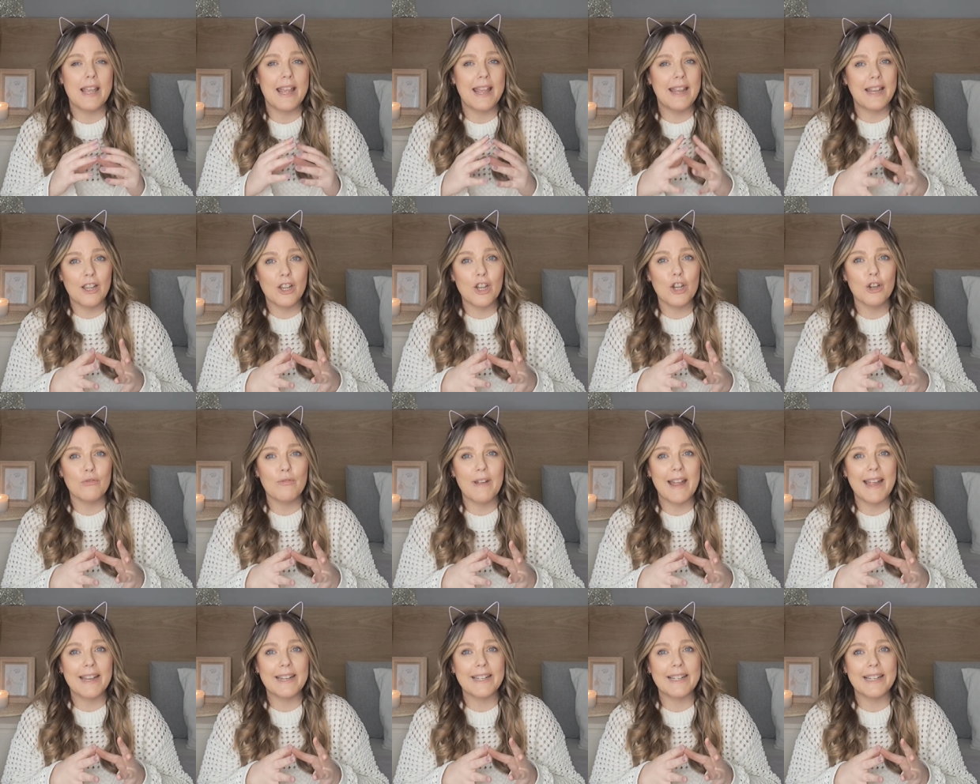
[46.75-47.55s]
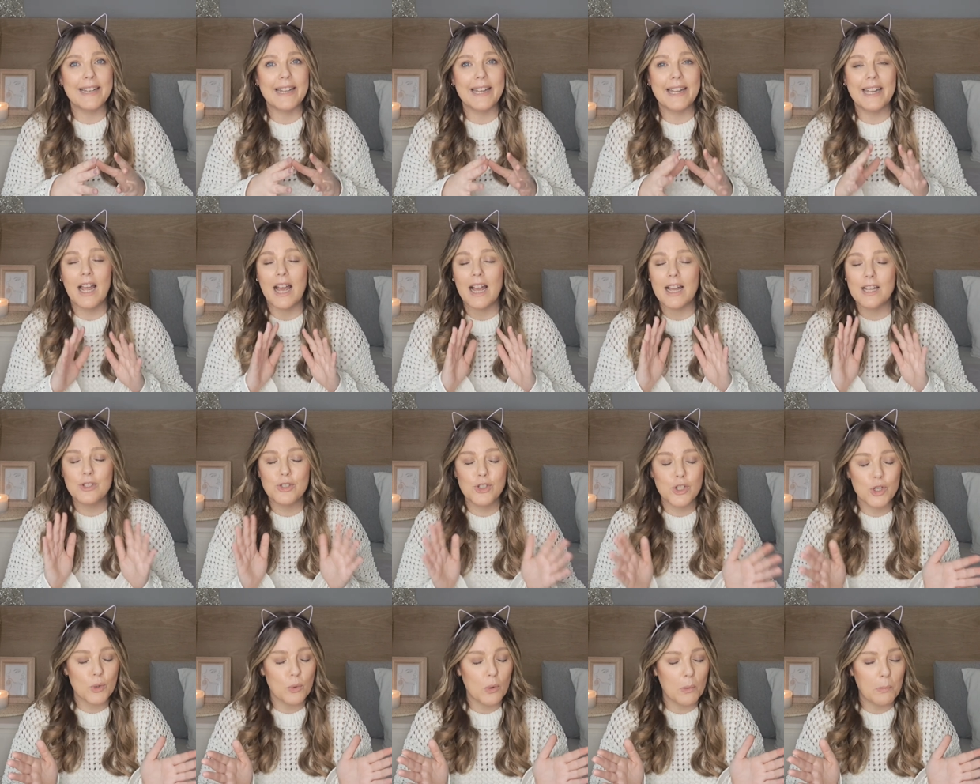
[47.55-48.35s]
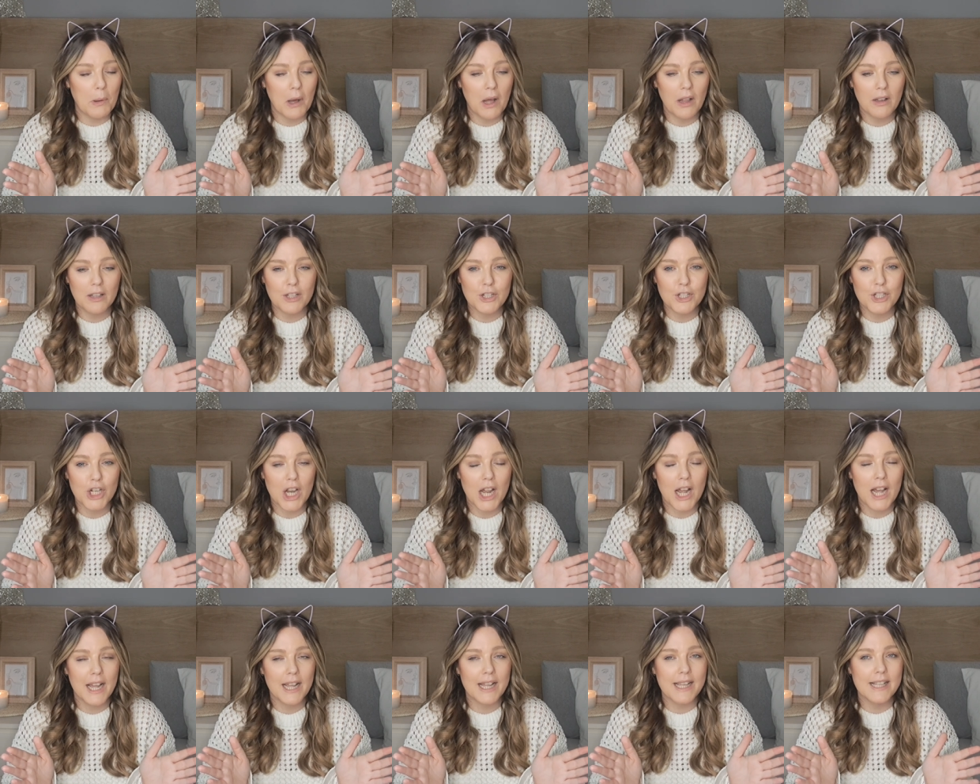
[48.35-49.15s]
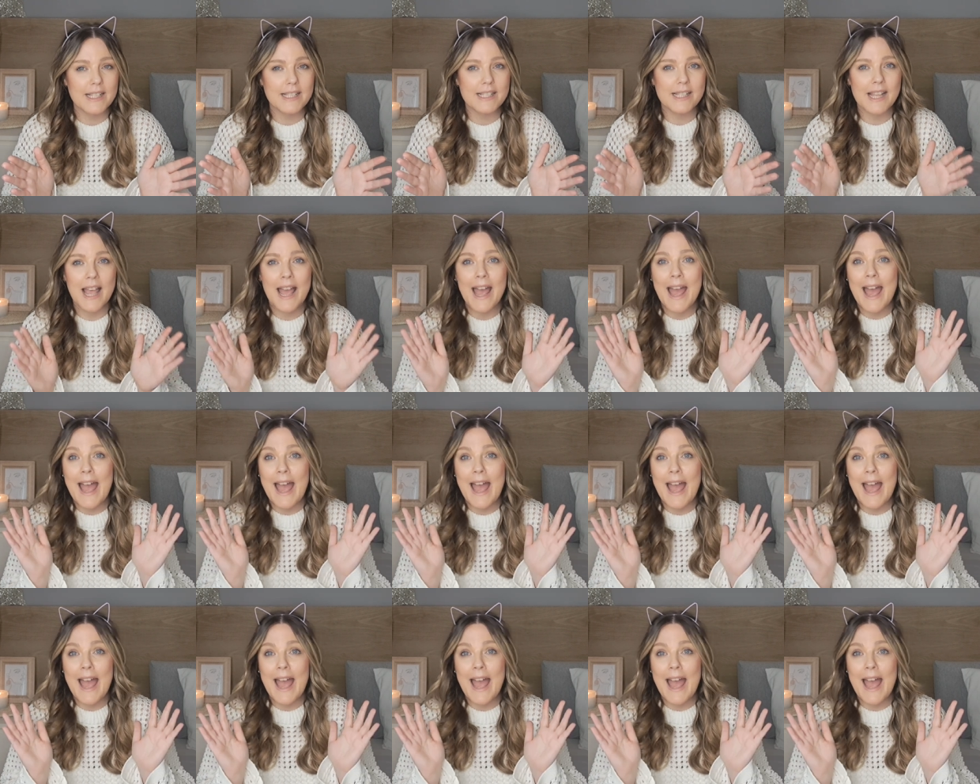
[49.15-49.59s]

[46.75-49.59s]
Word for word: incorrectly, I do apologise.